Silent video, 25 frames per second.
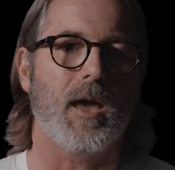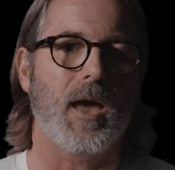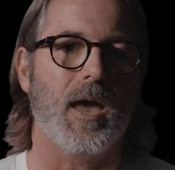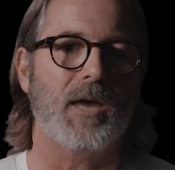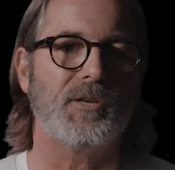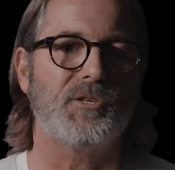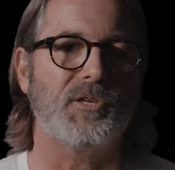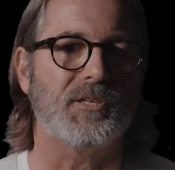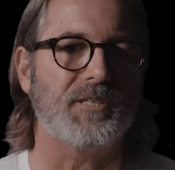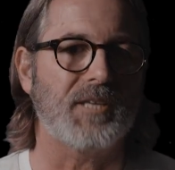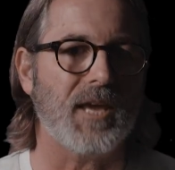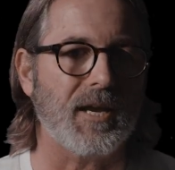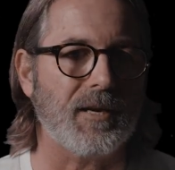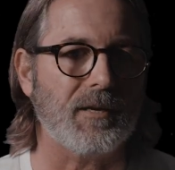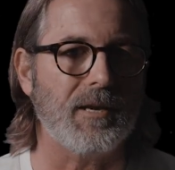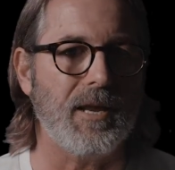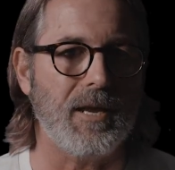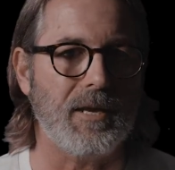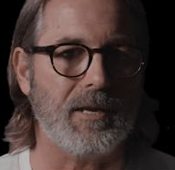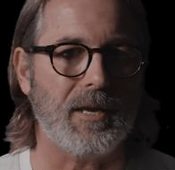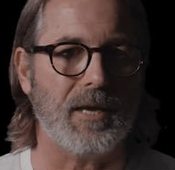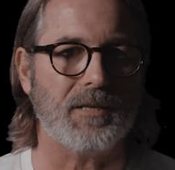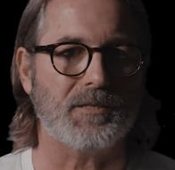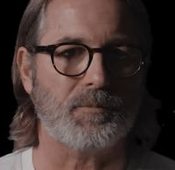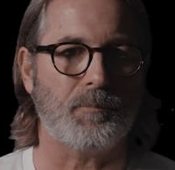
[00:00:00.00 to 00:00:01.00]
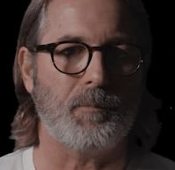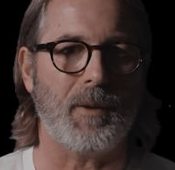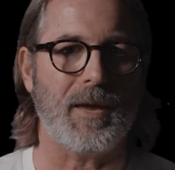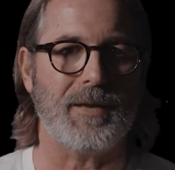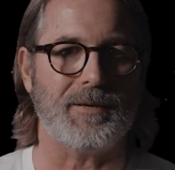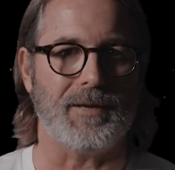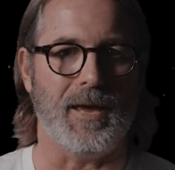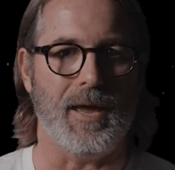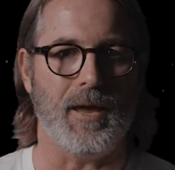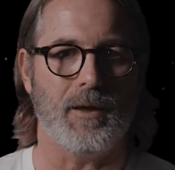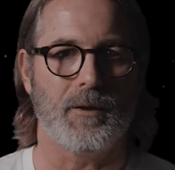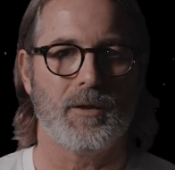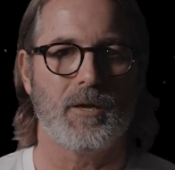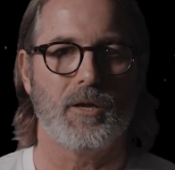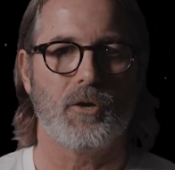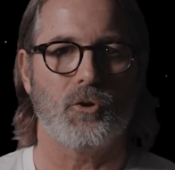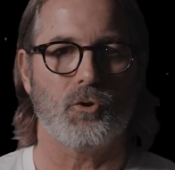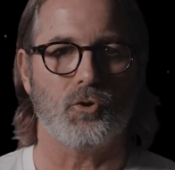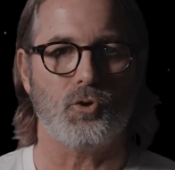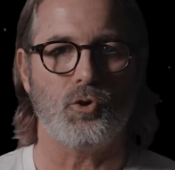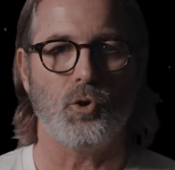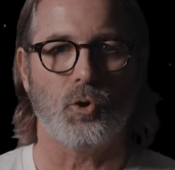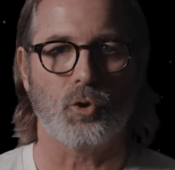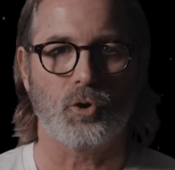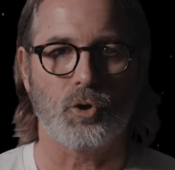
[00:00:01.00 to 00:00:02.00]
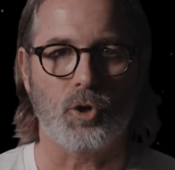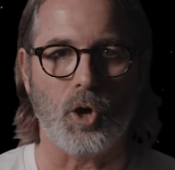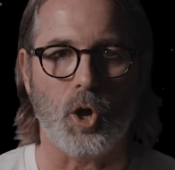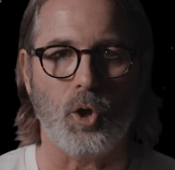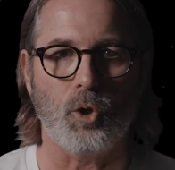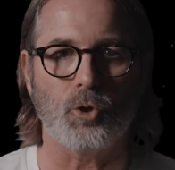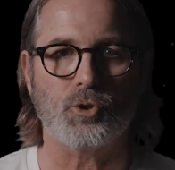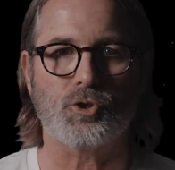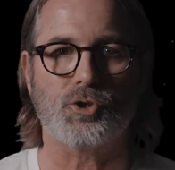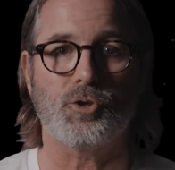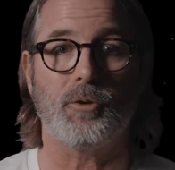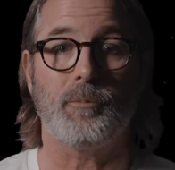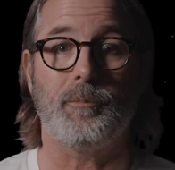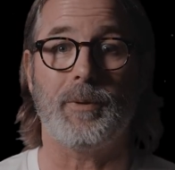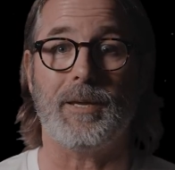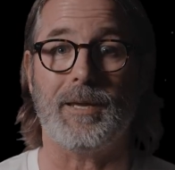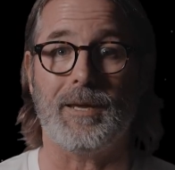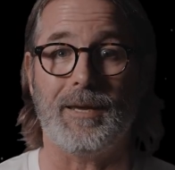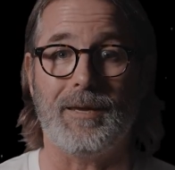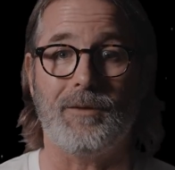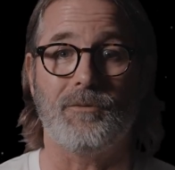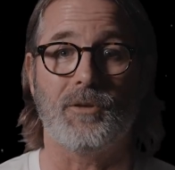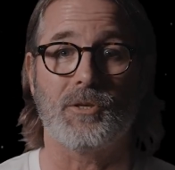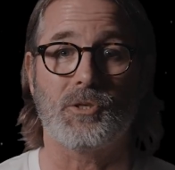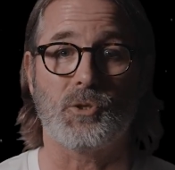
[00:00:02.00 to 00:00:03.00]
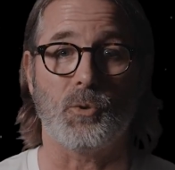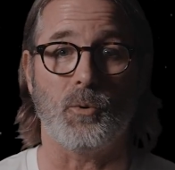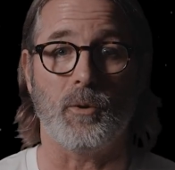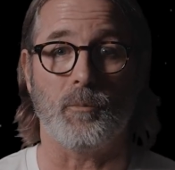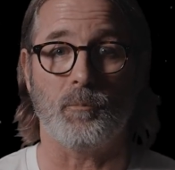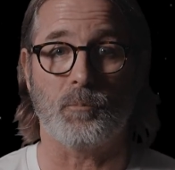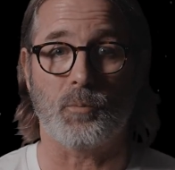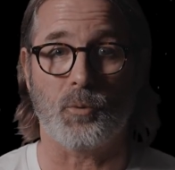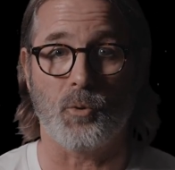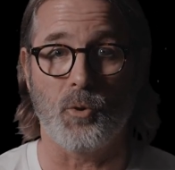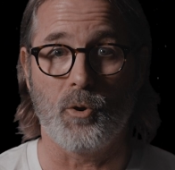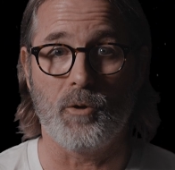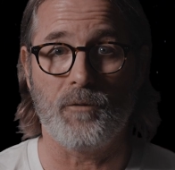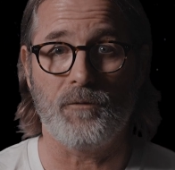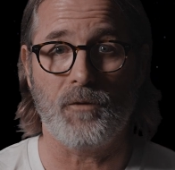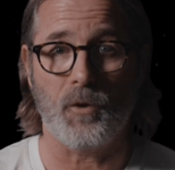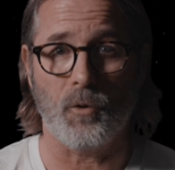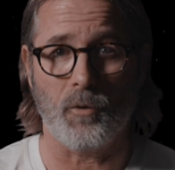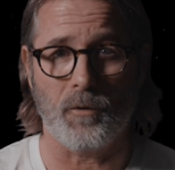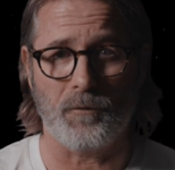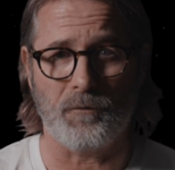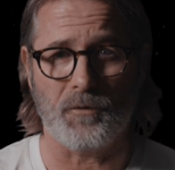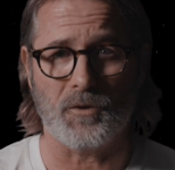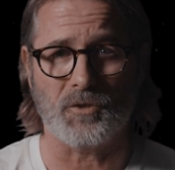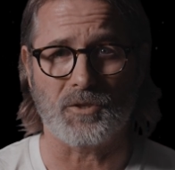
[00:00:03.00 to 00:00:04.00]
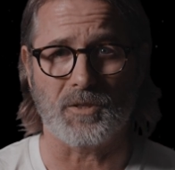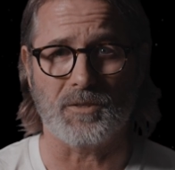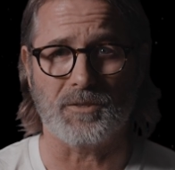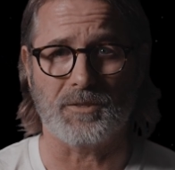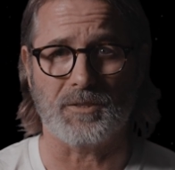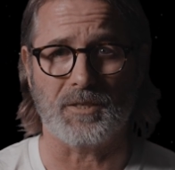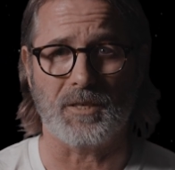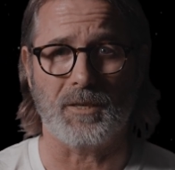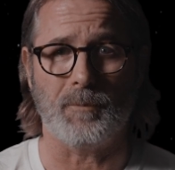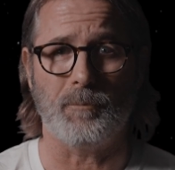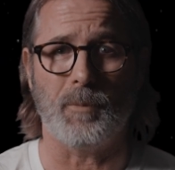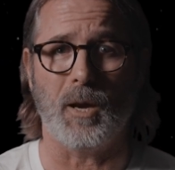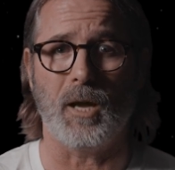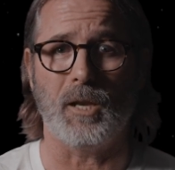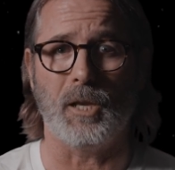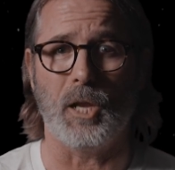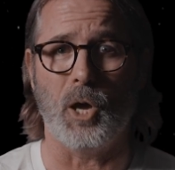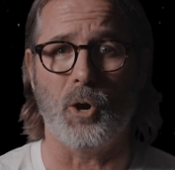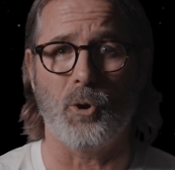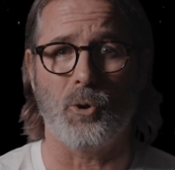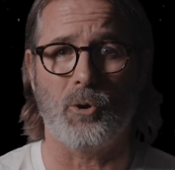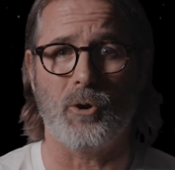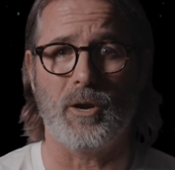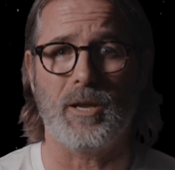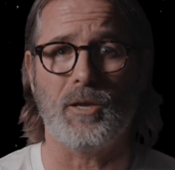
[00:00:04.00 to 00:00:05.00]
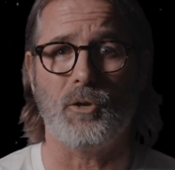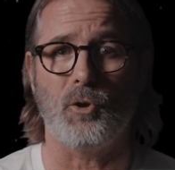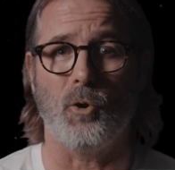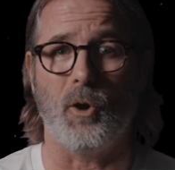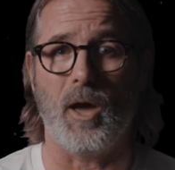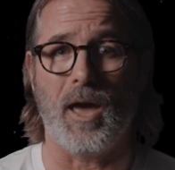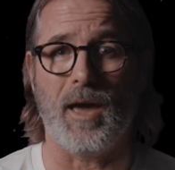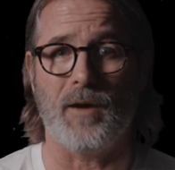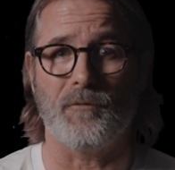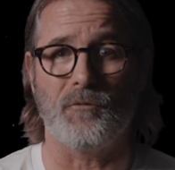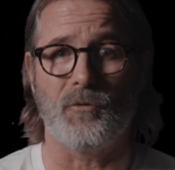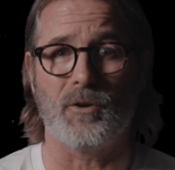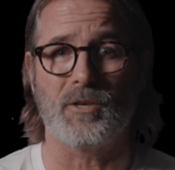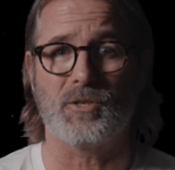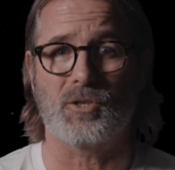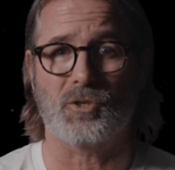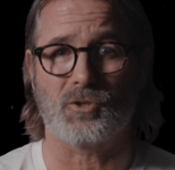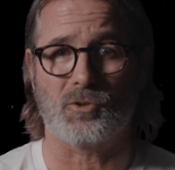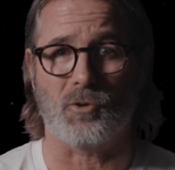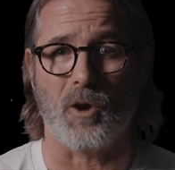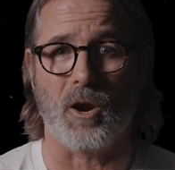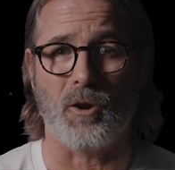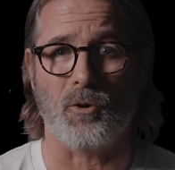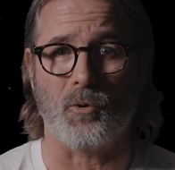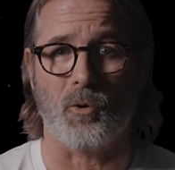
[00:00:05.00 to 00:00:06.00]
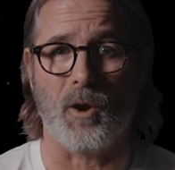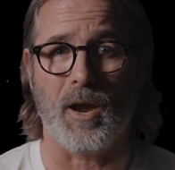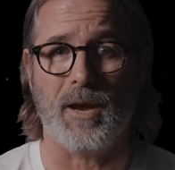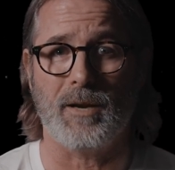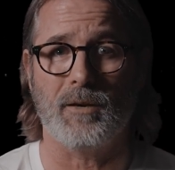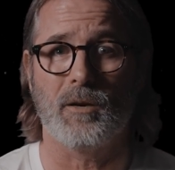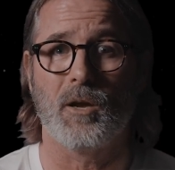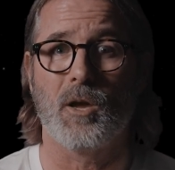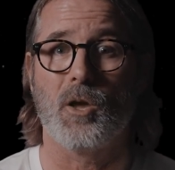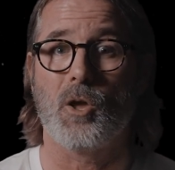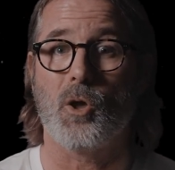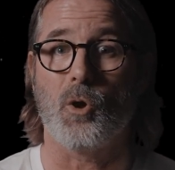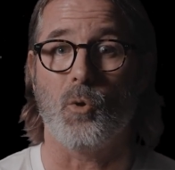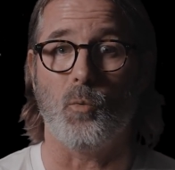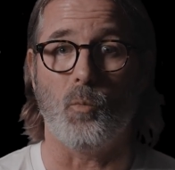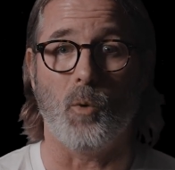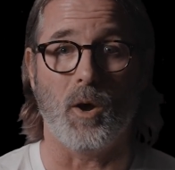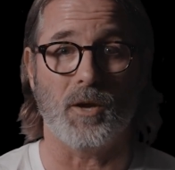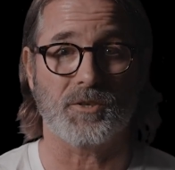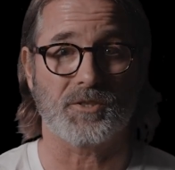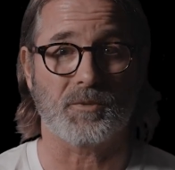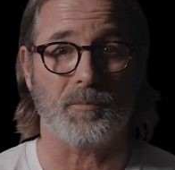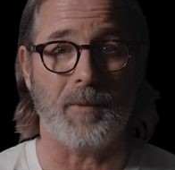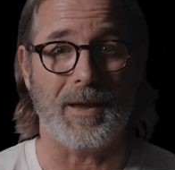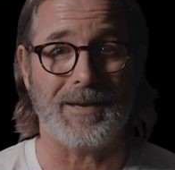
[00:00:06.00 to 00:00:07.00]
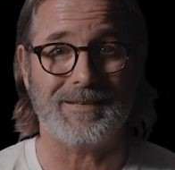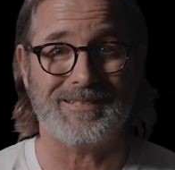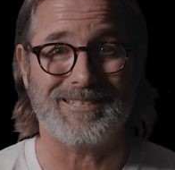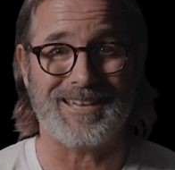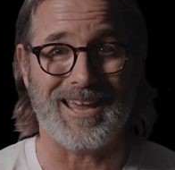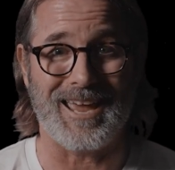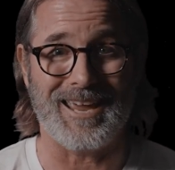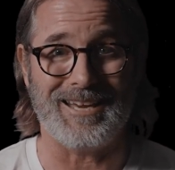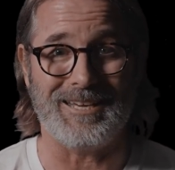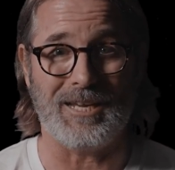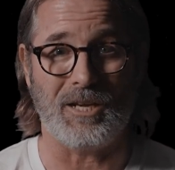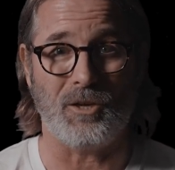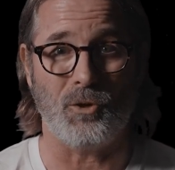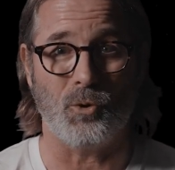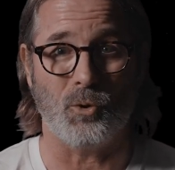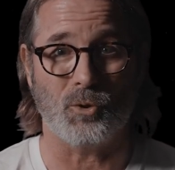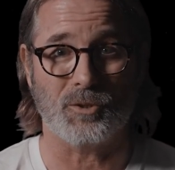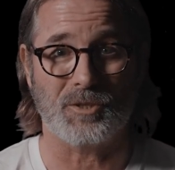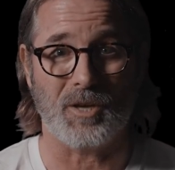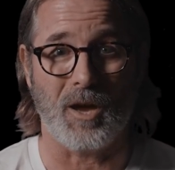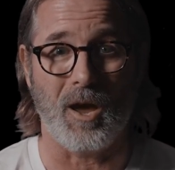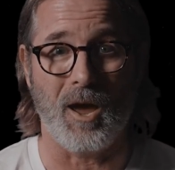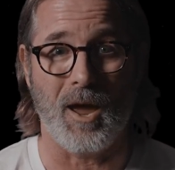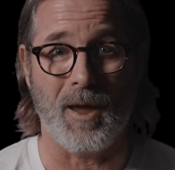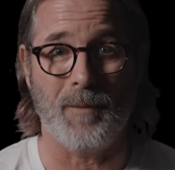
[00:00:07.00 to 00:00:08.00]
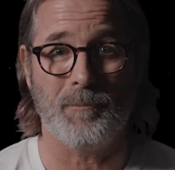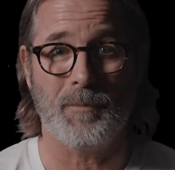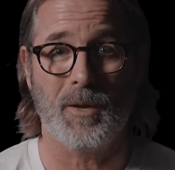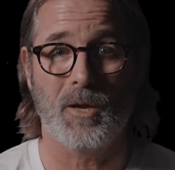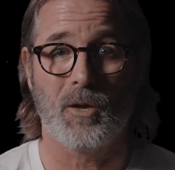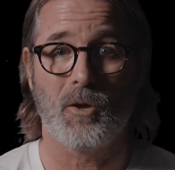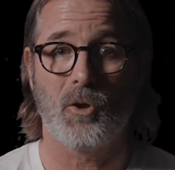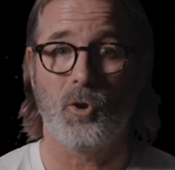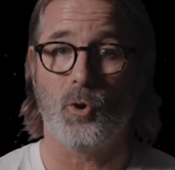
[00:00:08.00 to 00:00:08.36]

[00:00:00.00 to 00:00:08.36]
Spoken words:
As your technique gets better, your goal should be either to improve your efficiency by lowering your average stroke rate whilst maintaining your time,